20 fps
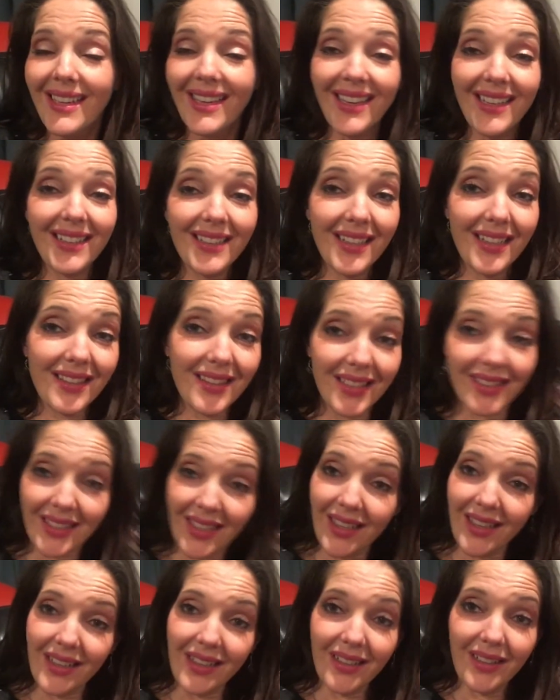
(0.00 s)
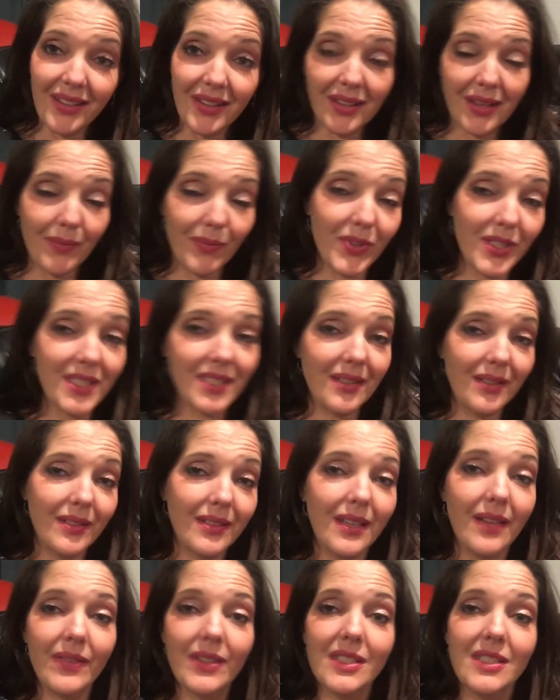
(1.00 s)
I like the lighting and the comfort zone
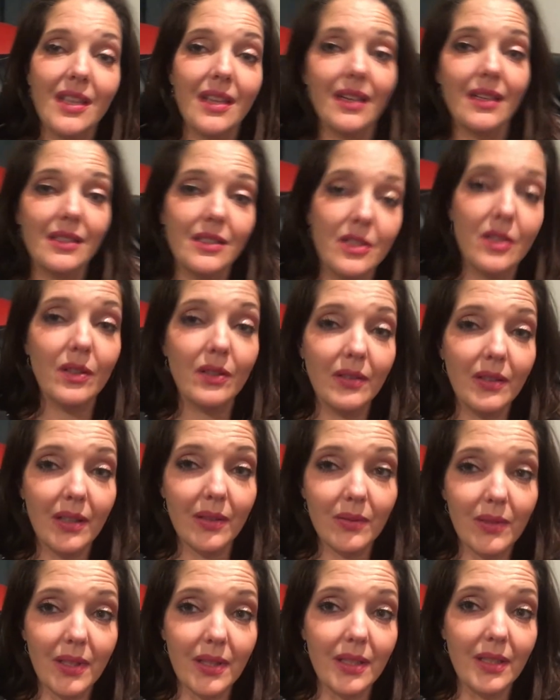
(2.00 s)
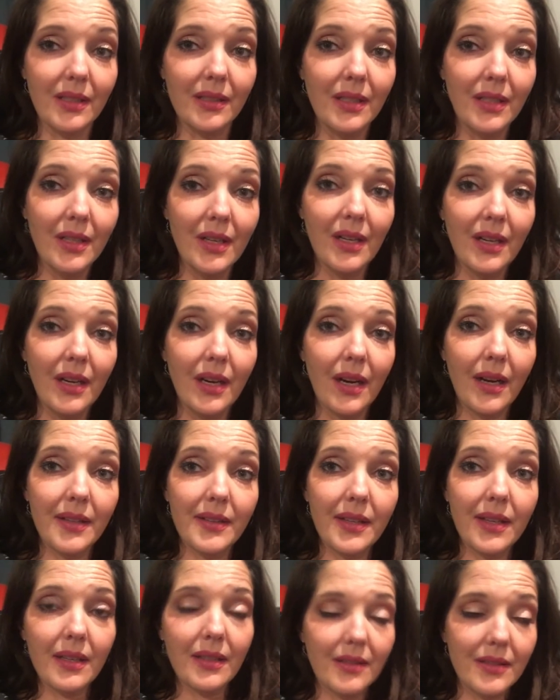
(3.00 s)
and having Shanny to joke around with and all
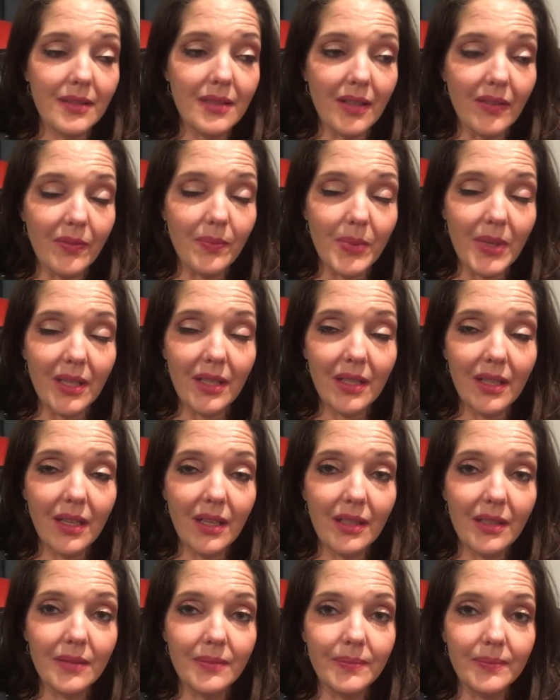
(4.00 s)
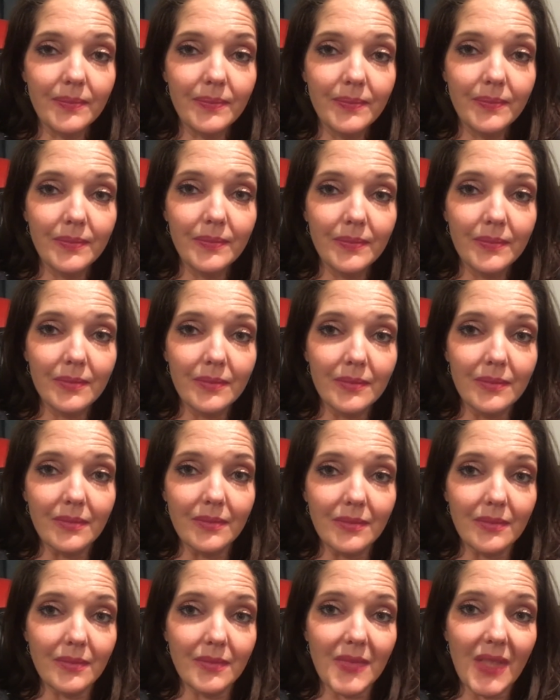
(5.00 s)
that good stuff. But um,
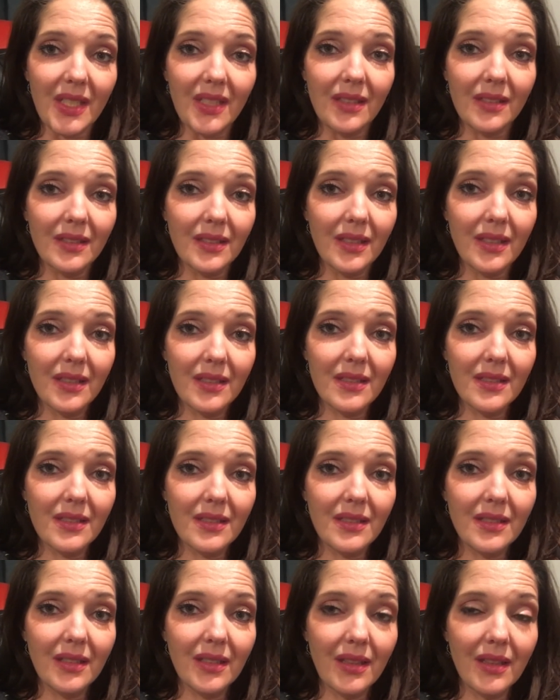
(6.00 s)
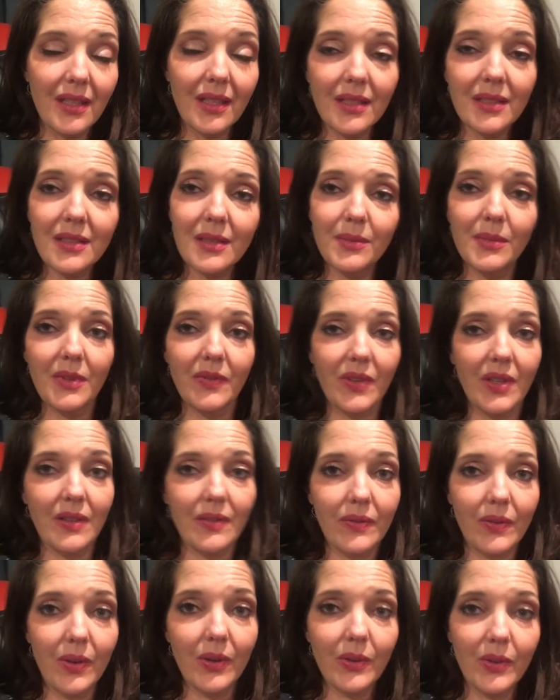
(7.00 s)
yeah, it's things are
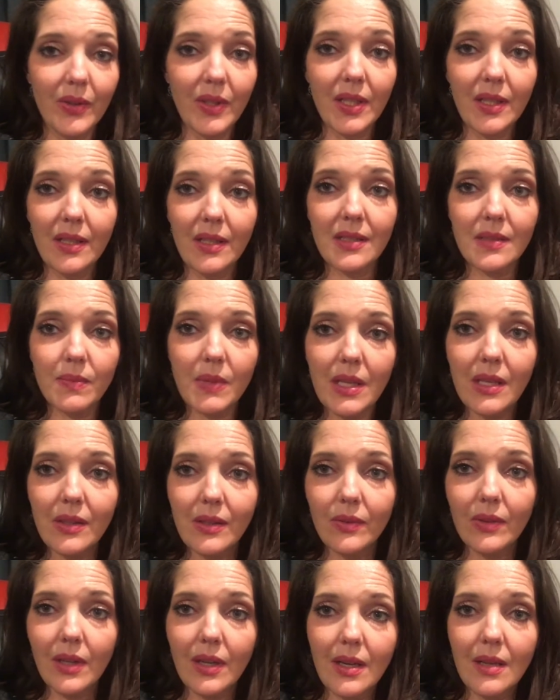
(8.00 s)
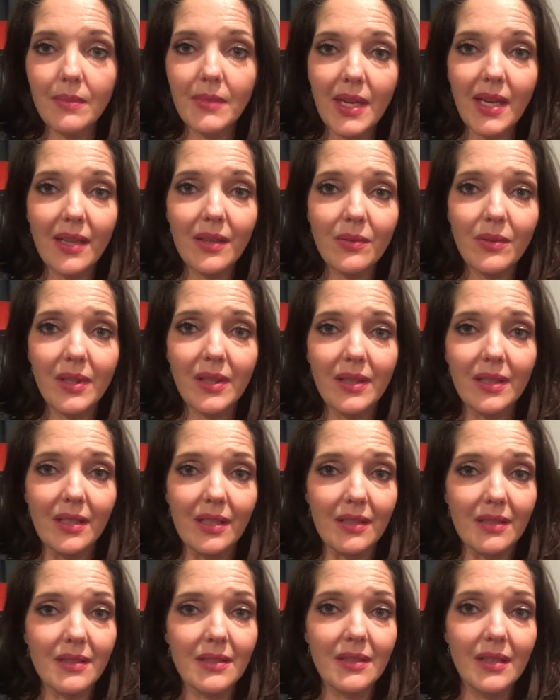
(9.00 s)
moving forward in the speaking realm and with
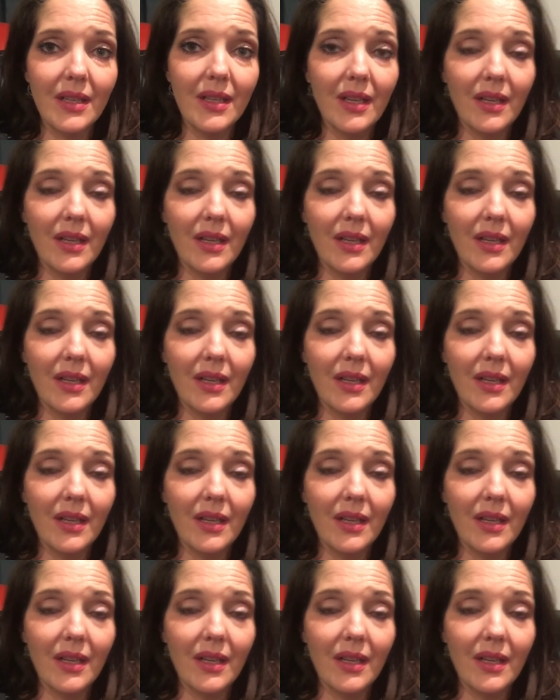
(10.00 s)
this.